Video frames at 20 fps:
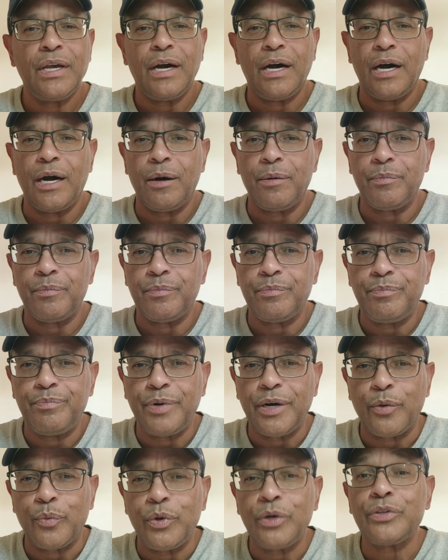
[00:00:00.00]

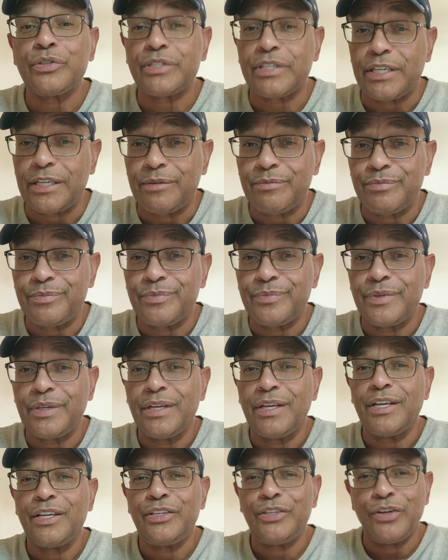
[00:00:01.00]
But we'll see.
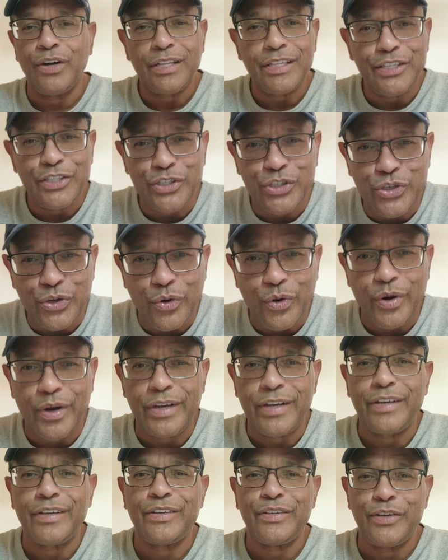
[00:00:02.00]
Y'all
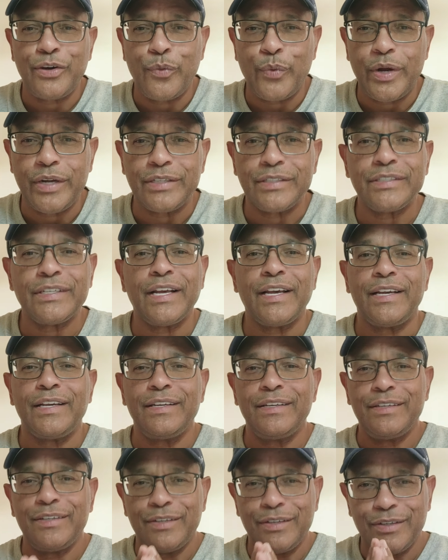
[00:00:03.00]
enjoy your Wednesday.
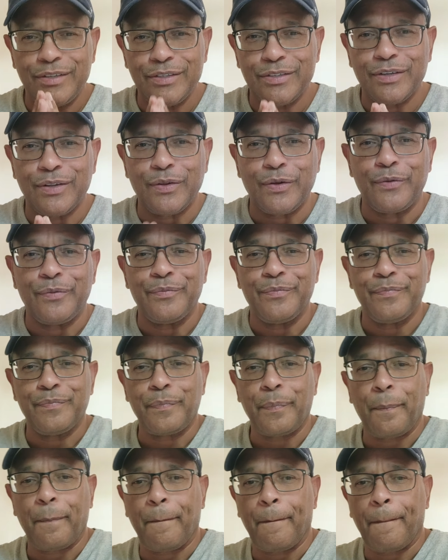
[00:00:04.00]
So. Sure.